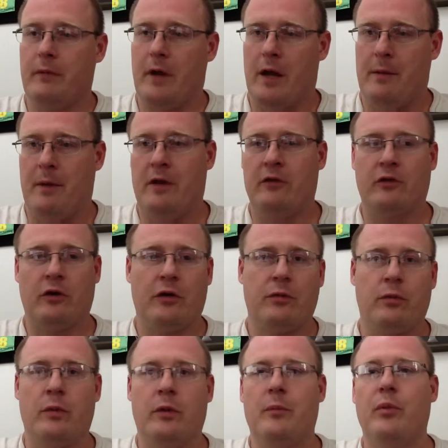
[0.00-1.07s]
I may start
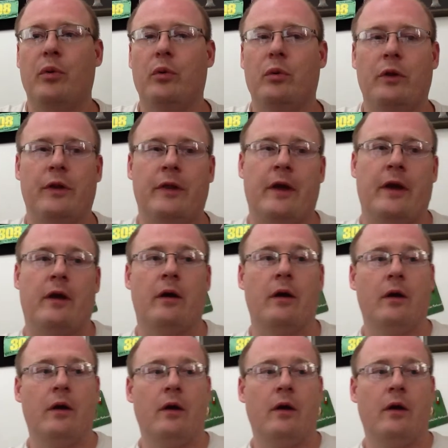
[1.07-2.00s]
throwing the pool in there.